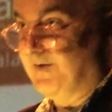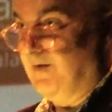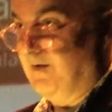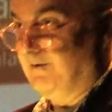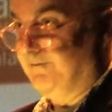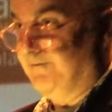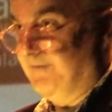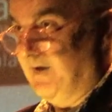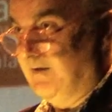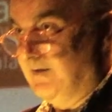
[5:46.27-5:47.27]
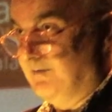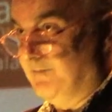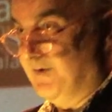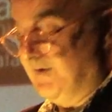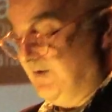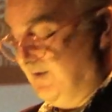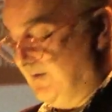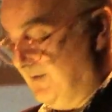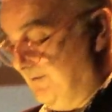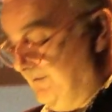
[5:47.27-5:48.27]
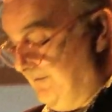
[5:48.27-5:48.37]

is long and prestigious.